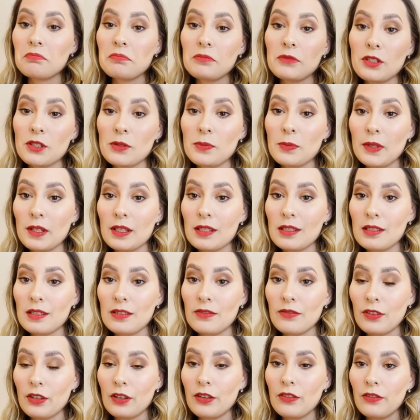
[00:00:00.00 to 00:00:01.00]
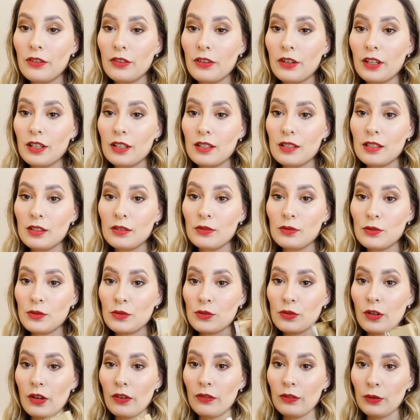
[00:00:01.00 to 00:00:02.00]
just because it's very easy to
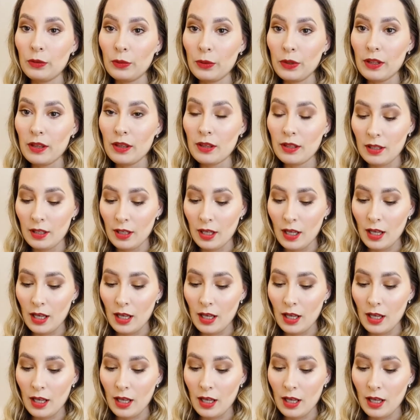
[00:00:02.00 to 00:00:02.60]
travel with.